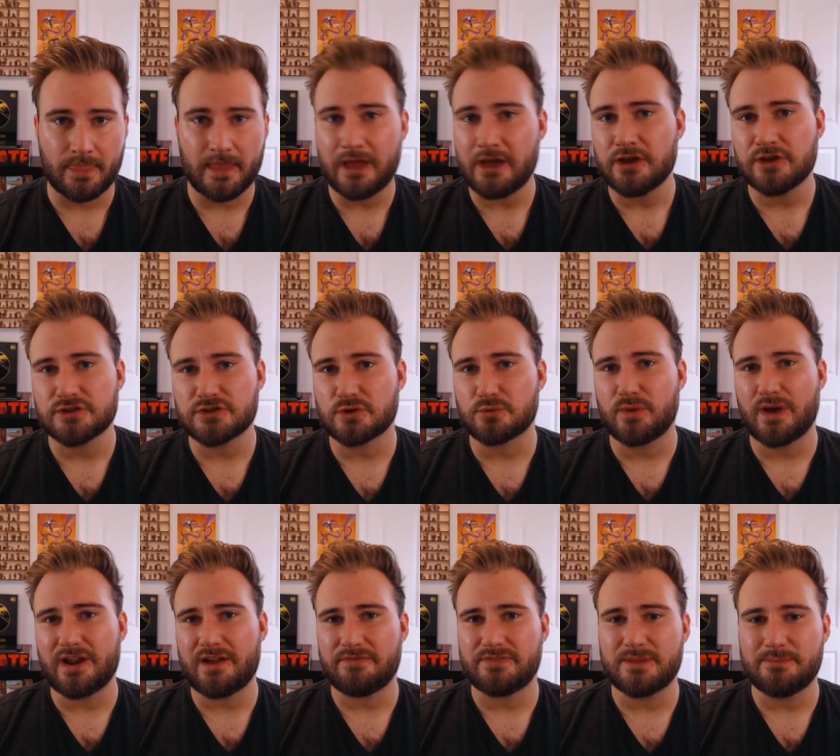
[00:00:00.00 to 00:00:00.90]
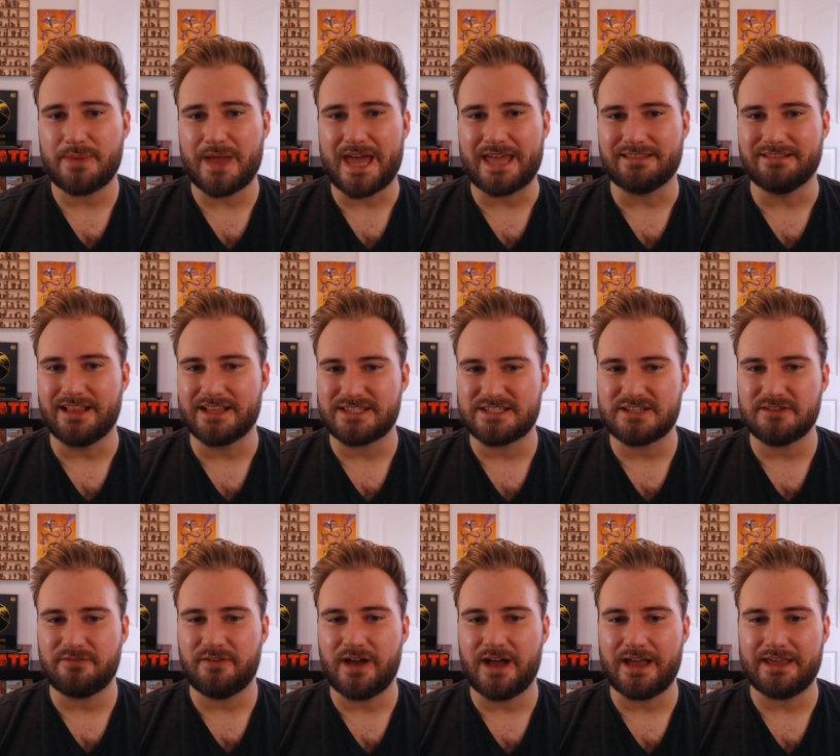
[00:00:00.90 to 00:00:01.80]
So right off the bat, let's
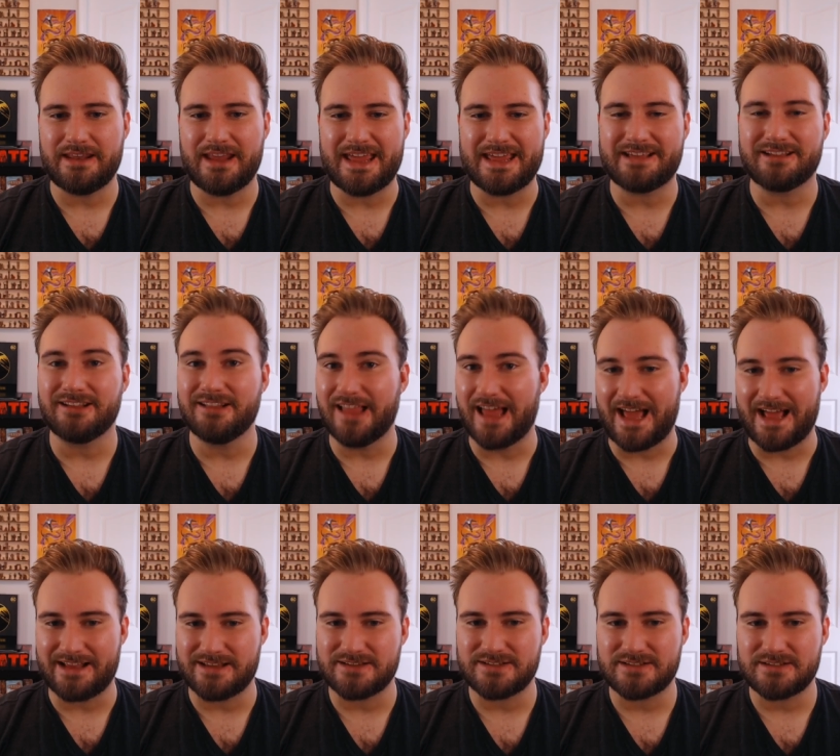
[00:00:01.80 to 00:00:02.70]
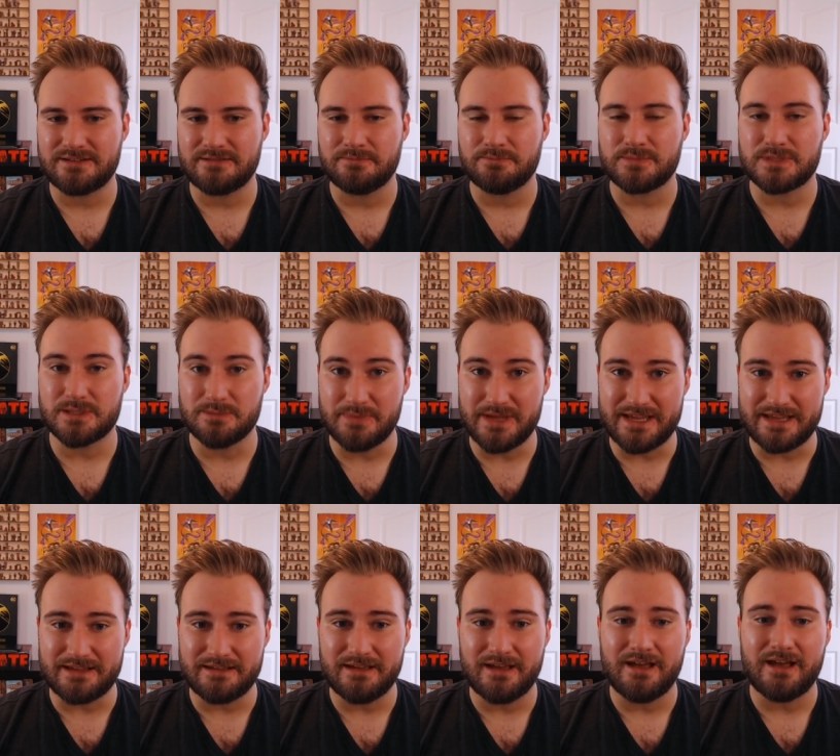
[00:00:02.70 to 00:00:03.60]
define a class. To
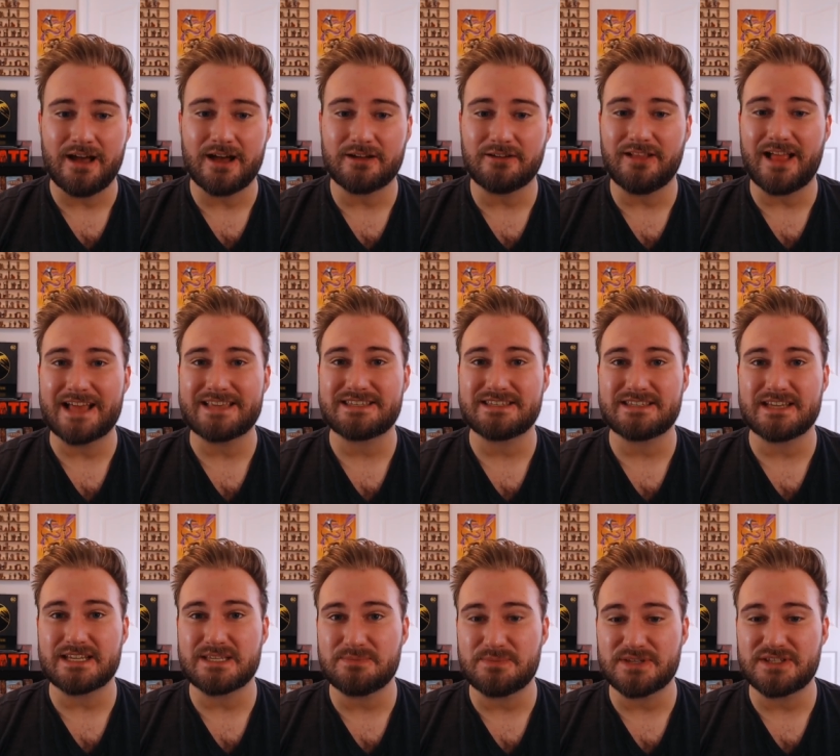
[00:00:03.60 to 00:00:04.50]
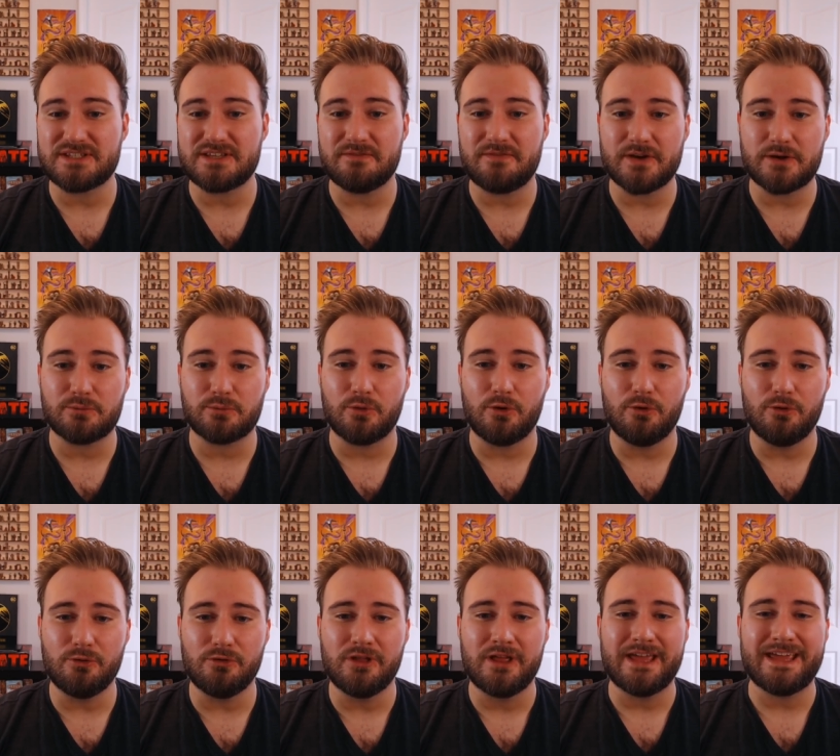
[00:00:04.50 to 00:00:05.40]
me, a class is a specific
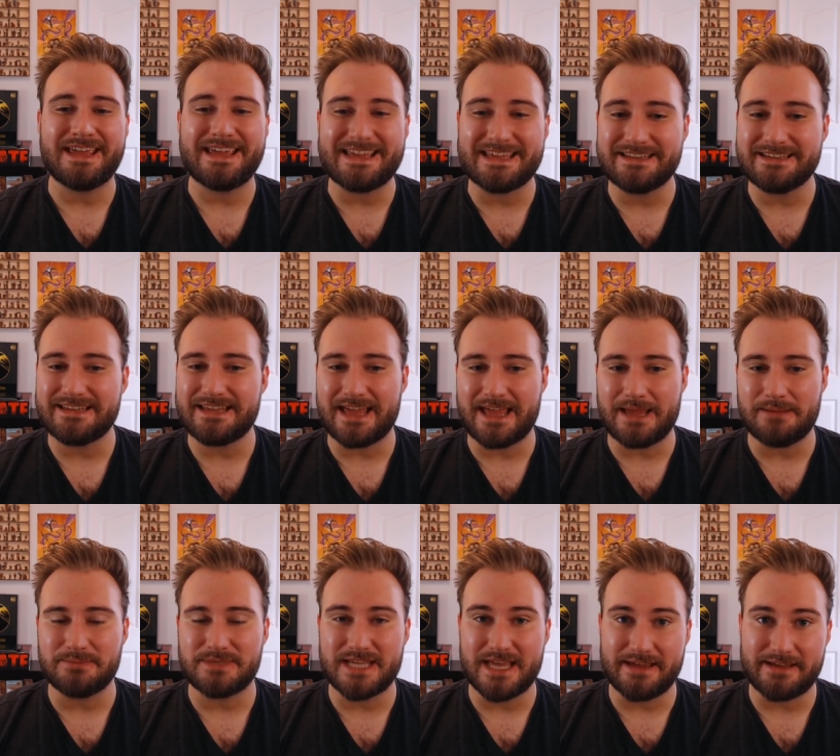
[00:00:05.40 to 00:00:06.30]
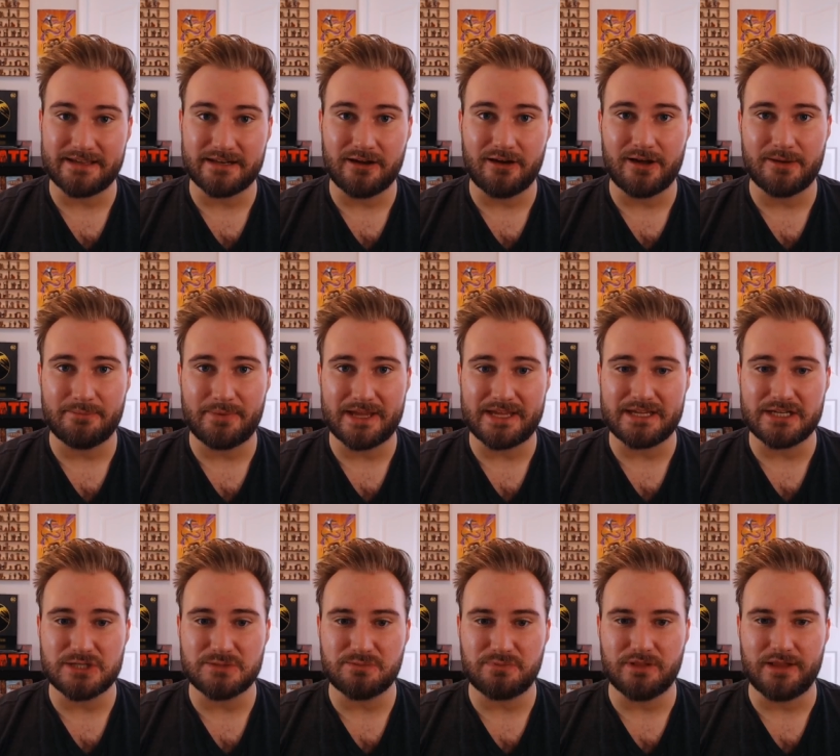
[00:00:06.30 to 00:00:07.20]
role in-game taken on by
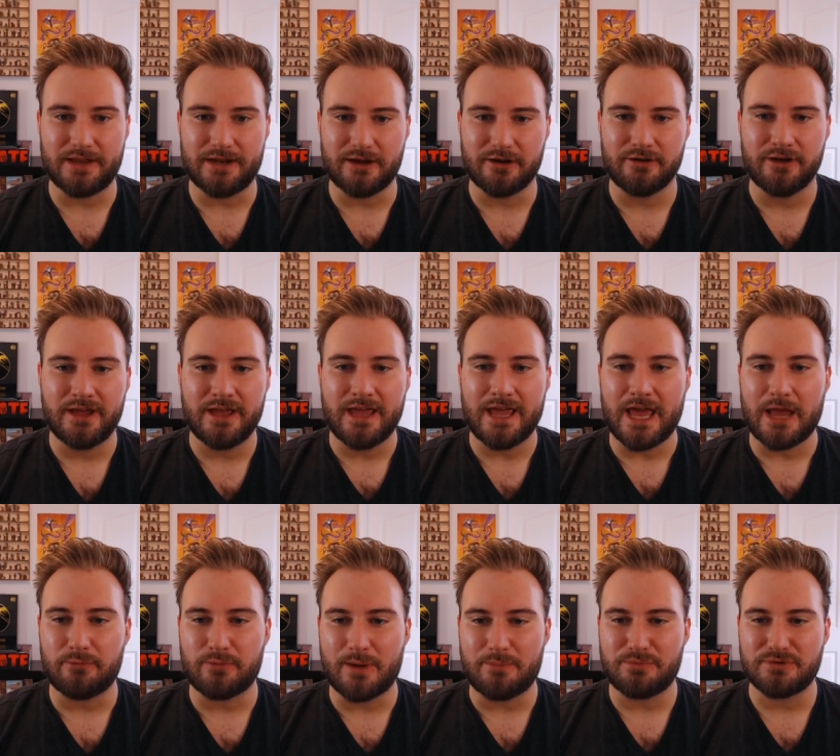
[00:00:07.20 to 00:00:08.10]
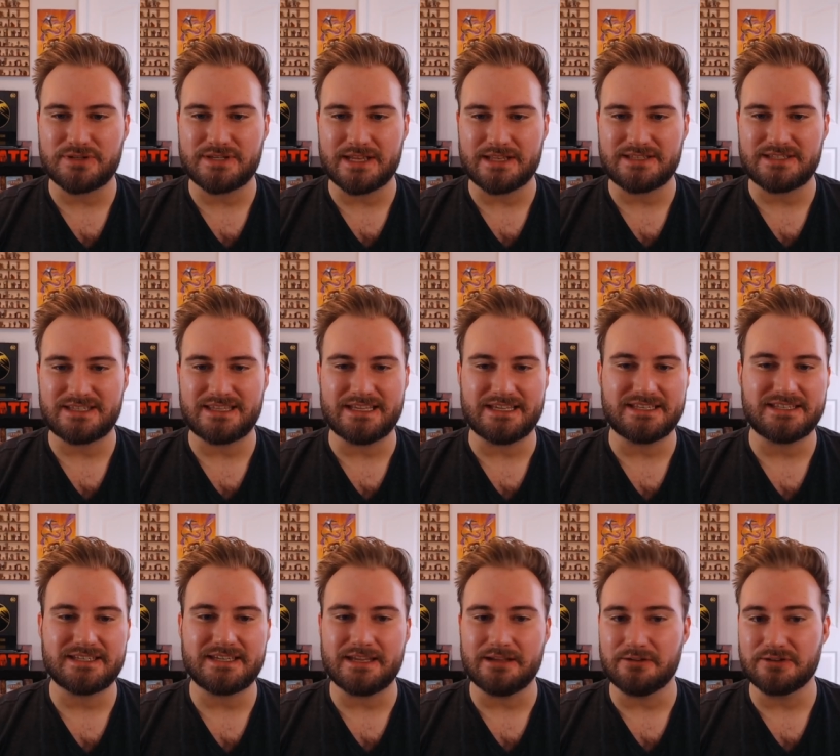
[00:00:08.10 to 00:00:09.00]
each player. It represents the
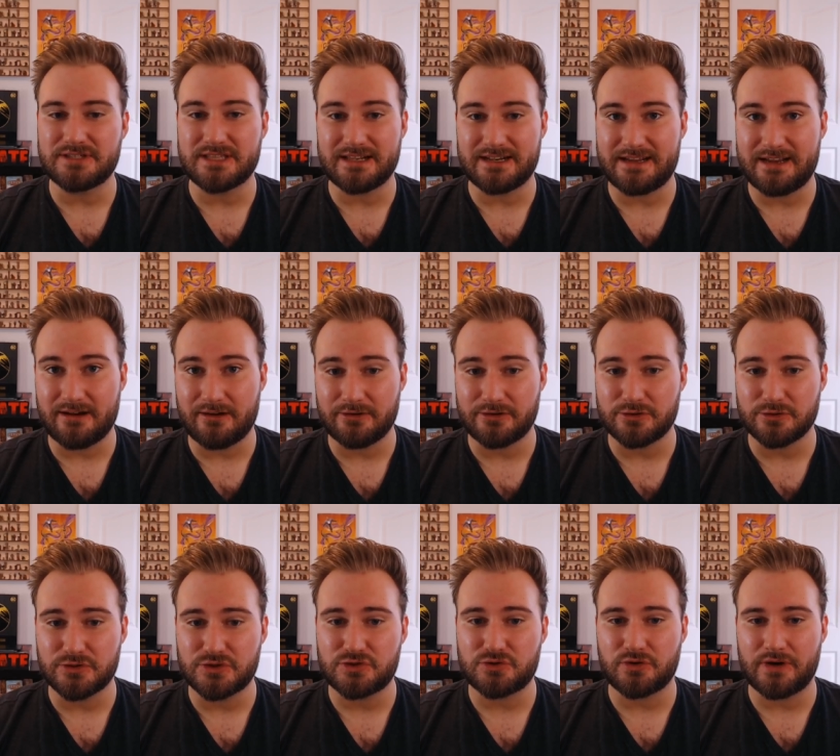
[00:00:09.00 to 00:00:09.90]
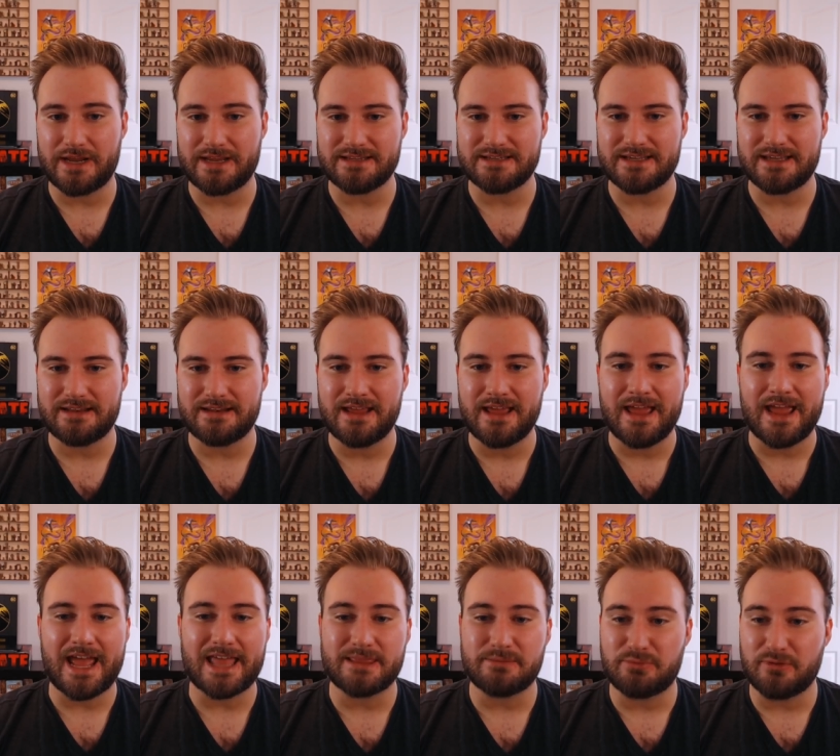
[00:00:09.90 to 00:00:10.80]
skills that a character is trained in and
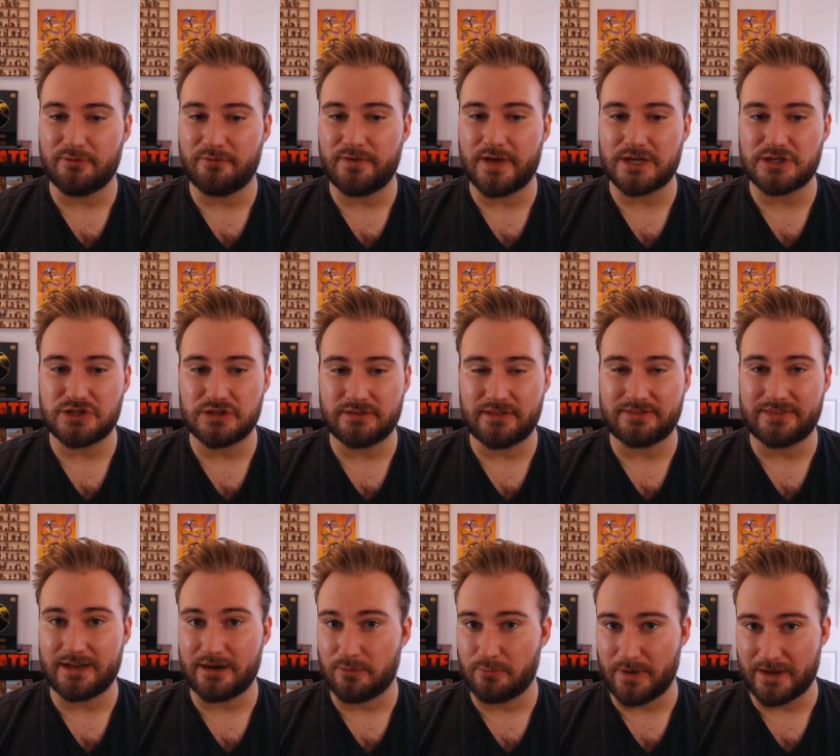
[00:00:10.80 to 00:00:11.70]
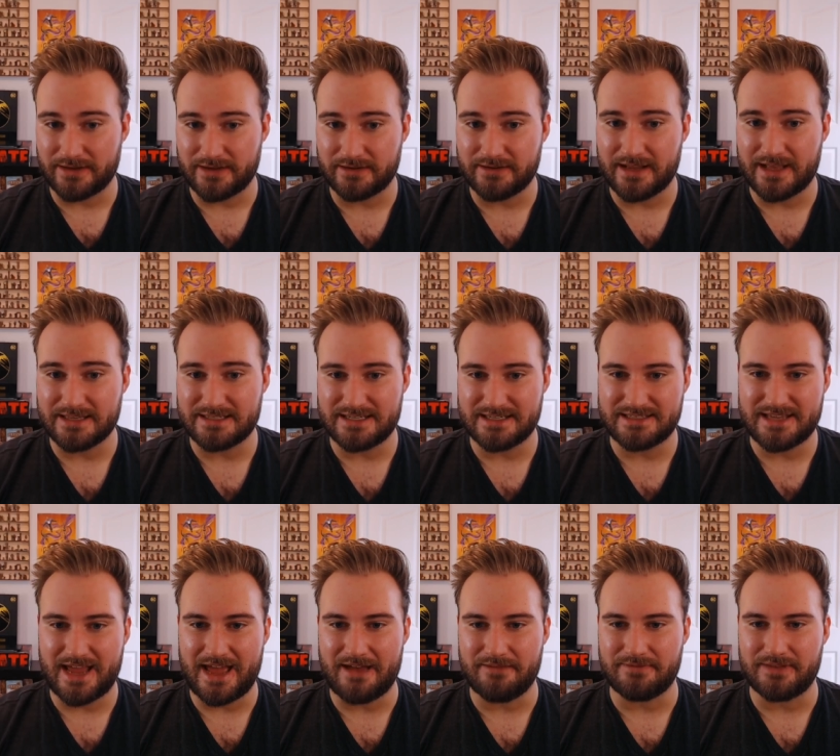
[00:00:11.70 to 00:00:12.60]
the profession that they are recognized as
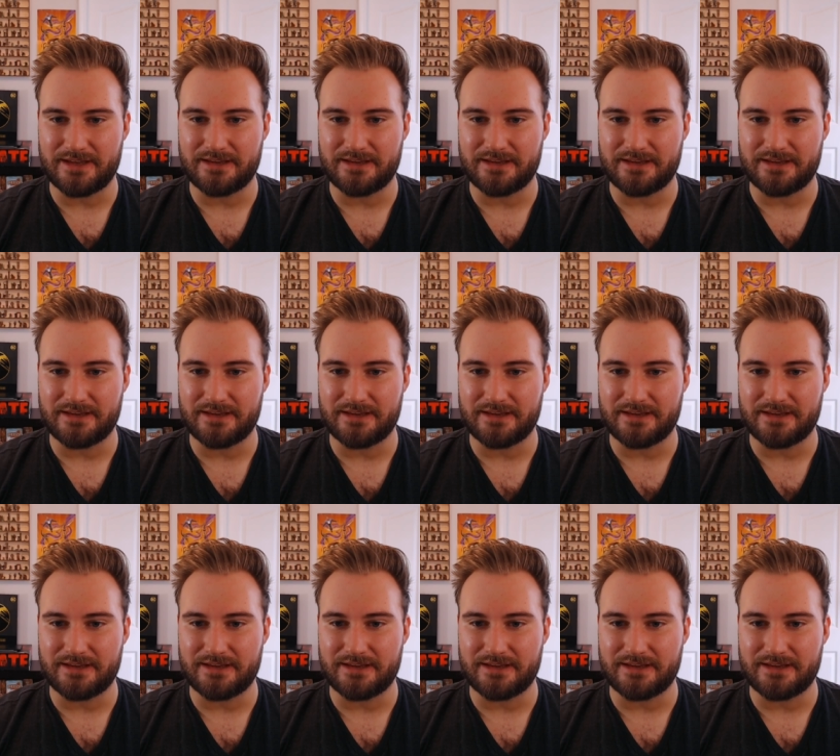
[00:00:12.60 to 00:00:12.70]
having.